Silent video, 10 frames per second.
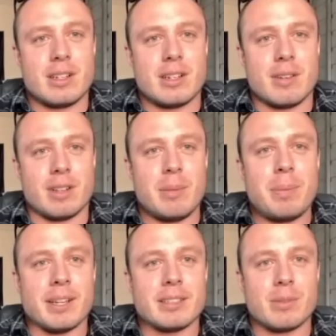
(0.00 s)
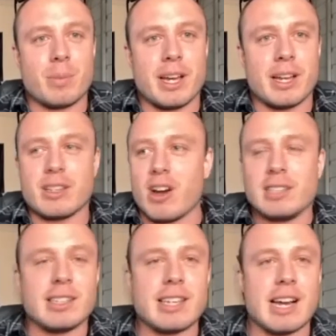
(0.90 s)
Olympics where
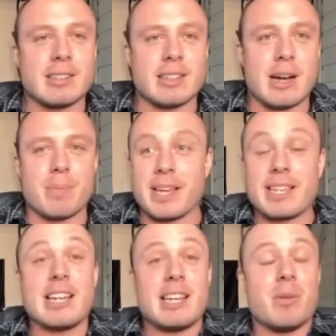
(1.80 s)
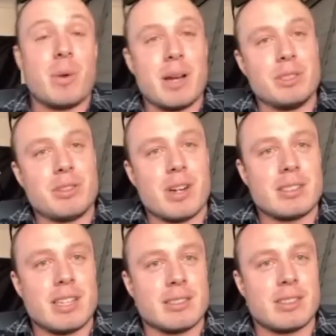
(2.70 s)
guys are gassing up and getting away with
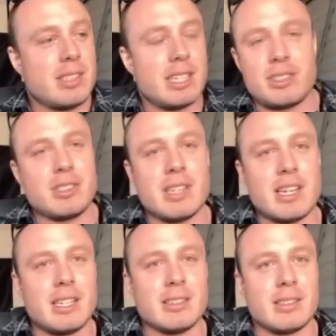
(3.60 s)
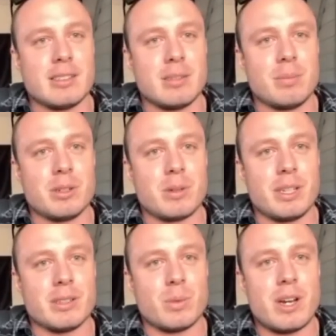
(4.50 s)
drug tests because that shit's out of your system real
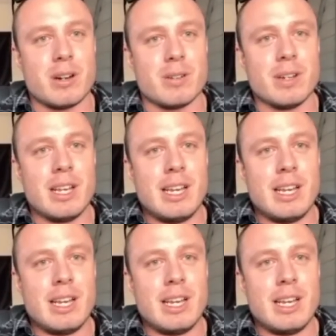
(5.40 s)
quick as well.